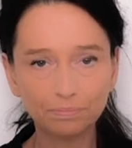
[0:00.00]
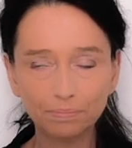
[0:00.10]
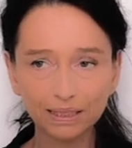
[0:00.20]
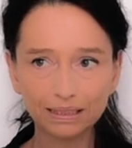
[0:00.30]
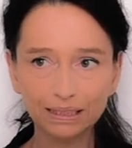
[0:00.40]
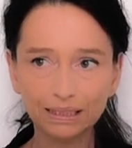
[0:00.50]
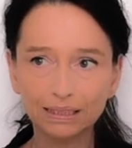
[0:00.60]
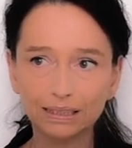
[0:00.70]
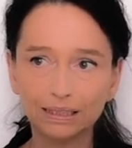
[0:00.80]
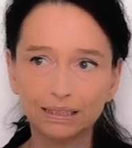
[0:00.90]
But
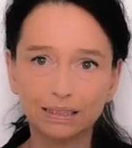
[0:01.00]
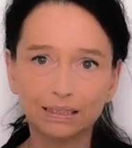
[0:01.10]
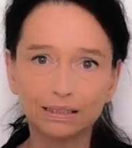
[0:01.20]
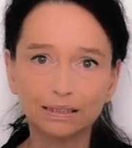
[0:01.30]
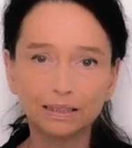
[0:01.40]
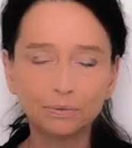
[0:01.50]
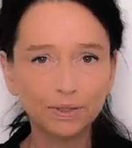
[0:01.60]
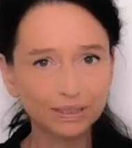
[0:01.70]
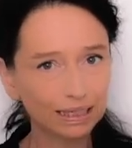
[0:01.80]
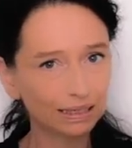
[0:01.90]
the
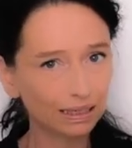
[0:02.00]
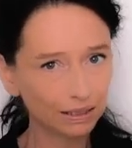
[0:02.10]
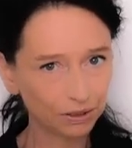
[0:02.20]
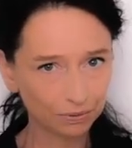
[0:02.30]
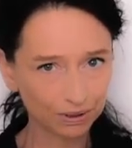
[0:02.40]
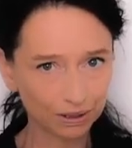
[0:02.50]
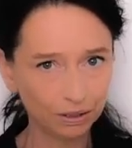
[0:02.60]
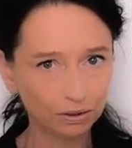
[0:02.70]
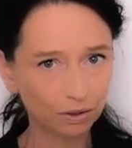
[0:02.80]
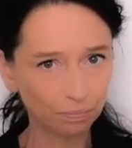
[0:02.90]
word that I used,
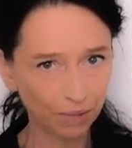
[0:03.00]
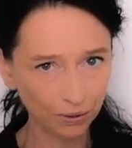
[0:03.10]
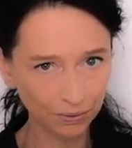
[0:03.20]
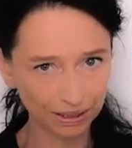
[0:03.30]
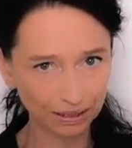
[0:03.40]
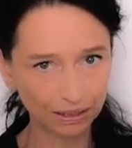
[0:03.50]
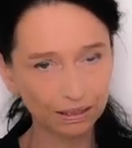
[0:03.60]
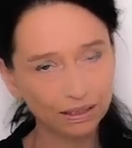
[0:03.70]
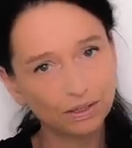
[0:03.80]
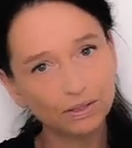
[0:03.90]
component,
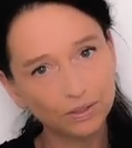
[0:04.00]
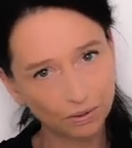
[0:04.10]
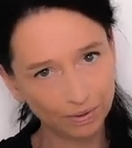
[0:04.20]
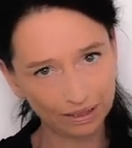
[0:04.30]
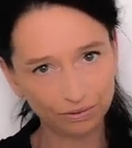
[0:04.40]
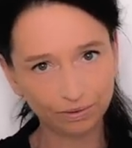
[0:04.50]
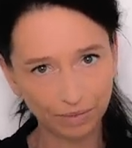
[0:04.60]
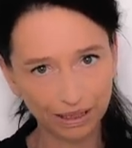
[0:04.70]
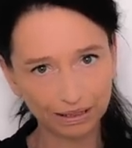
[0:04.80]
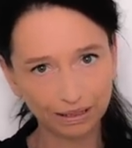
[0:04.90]
is also quite
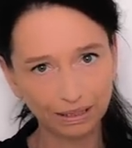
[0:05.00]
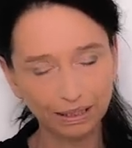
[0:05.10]
familiar.